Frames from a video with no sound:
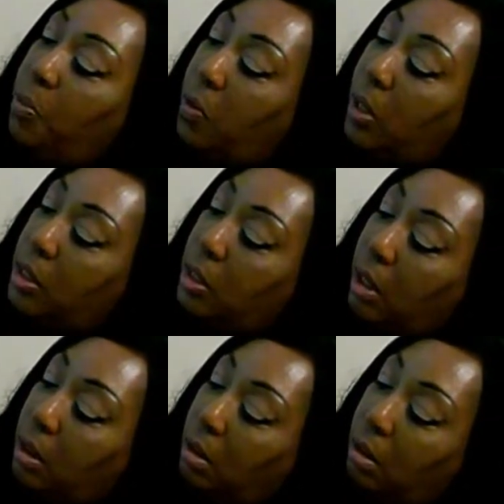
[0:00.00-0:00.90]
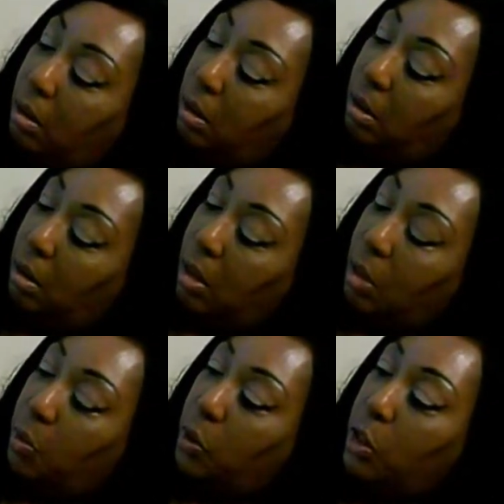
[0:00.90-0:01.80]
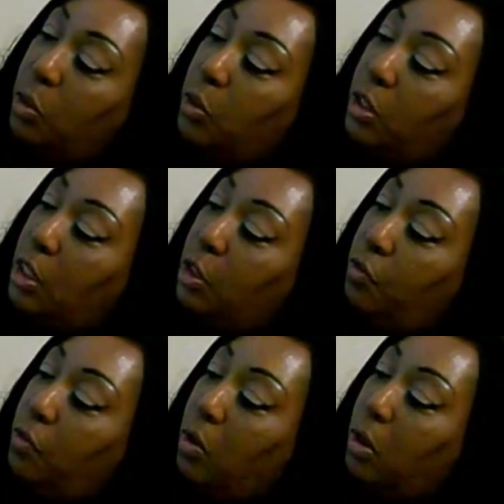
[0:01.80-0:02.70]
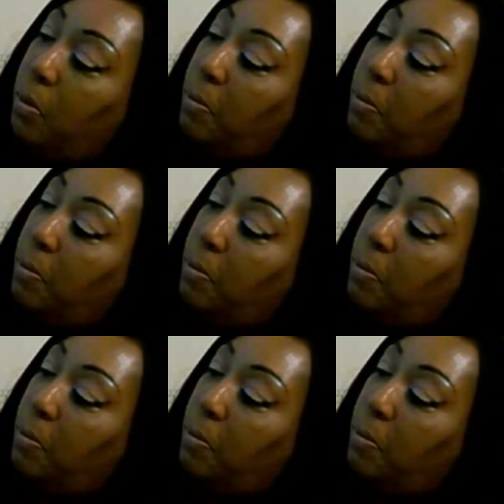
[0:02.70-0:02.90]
project I'm going to use these for.